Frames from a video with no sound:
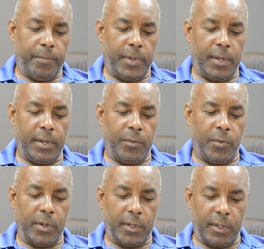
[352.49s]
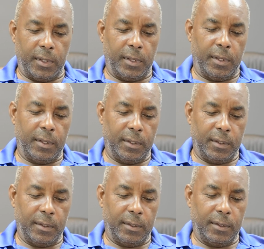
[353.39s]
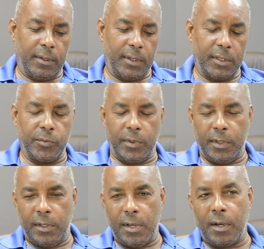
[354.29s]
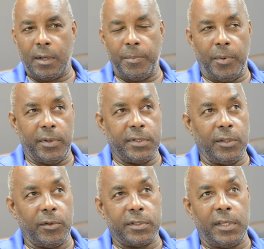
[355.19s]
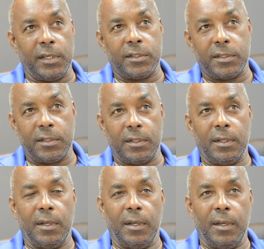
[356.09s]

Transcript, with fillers: being one of the, I guess, one of the younger boys. In those days,